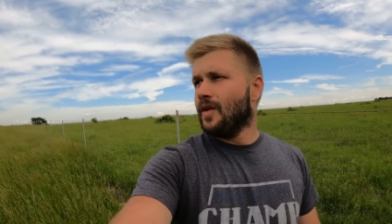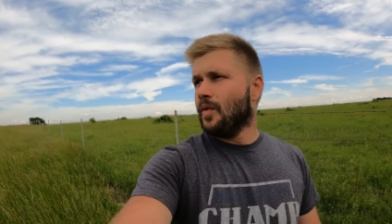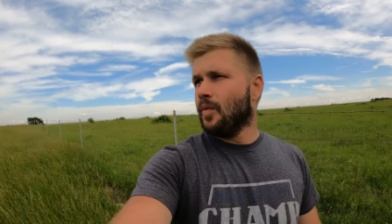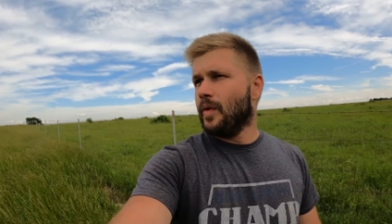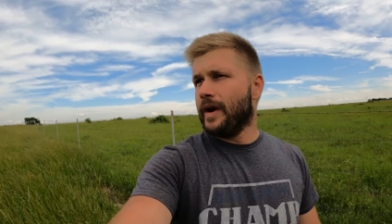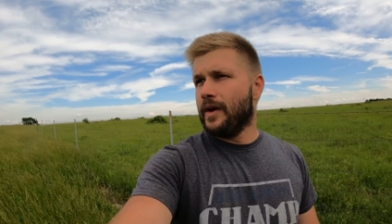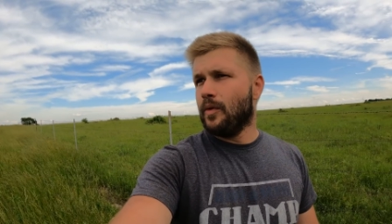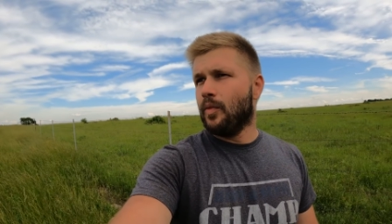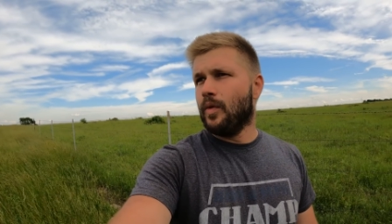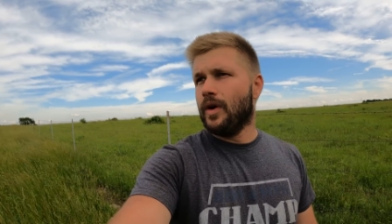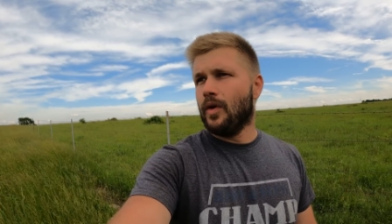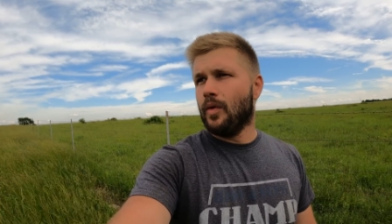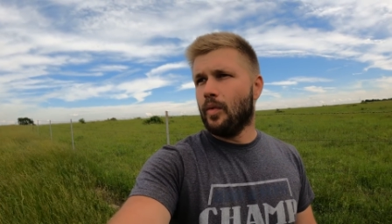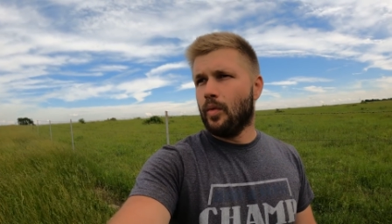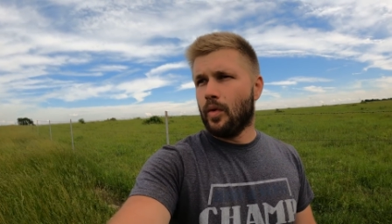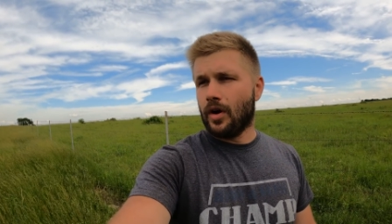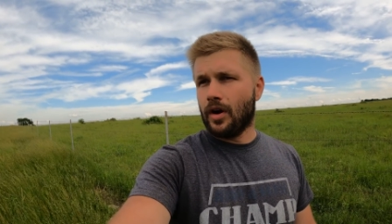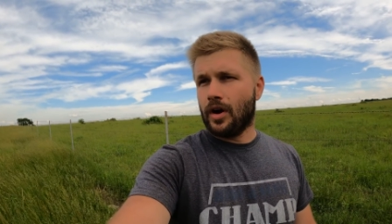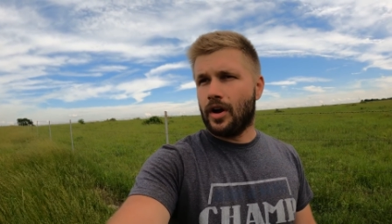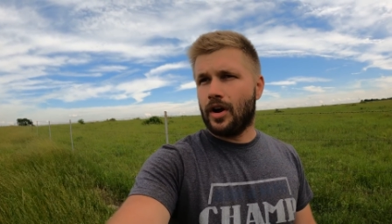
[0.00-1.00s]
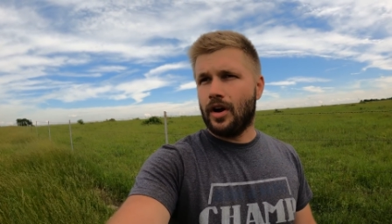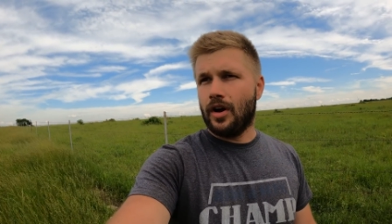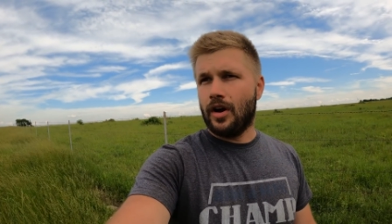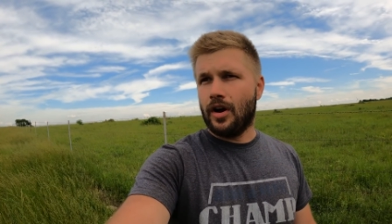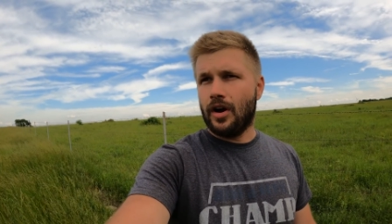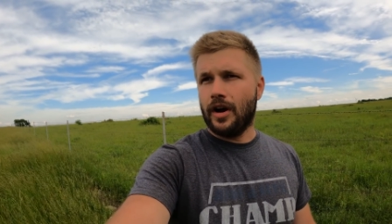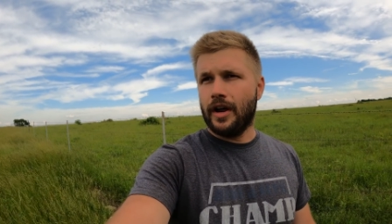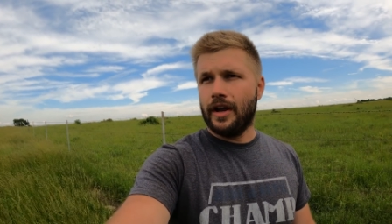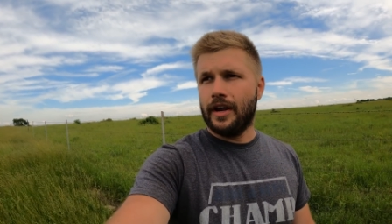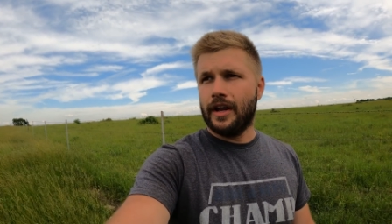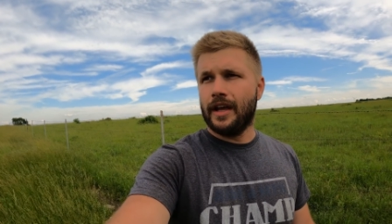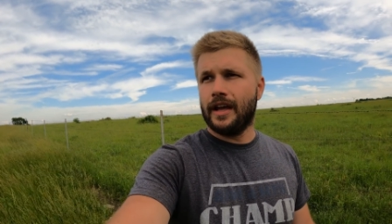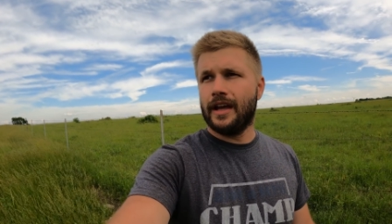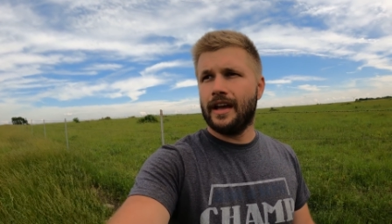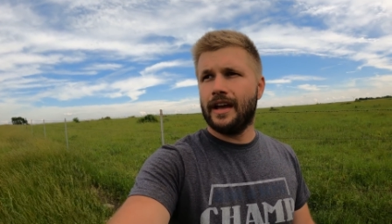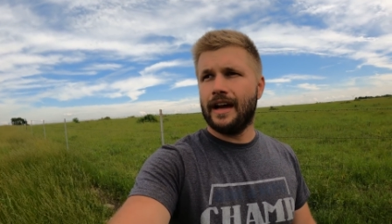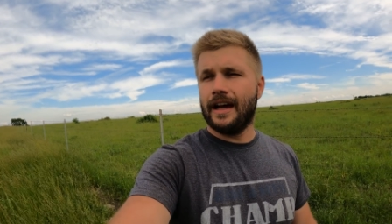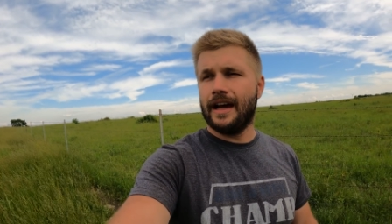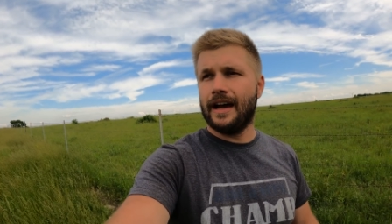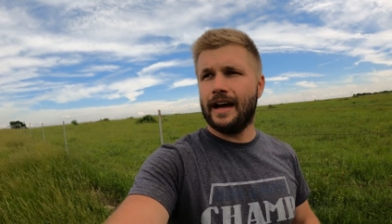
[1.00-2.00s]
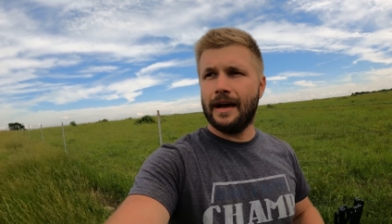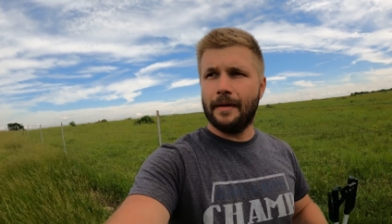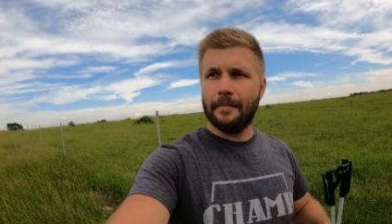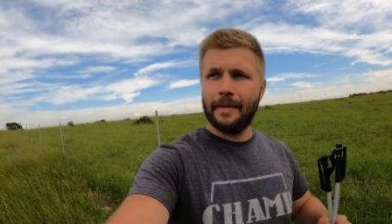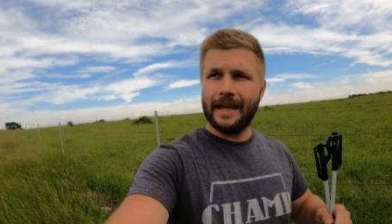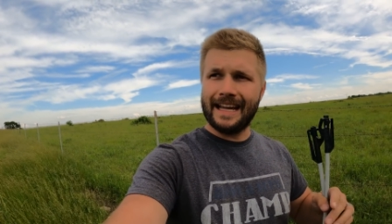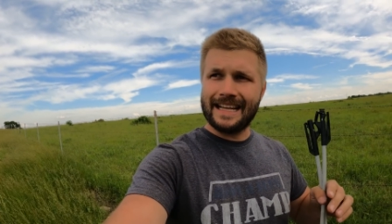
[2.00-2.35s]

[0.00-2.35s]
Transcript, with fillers: we will work on um,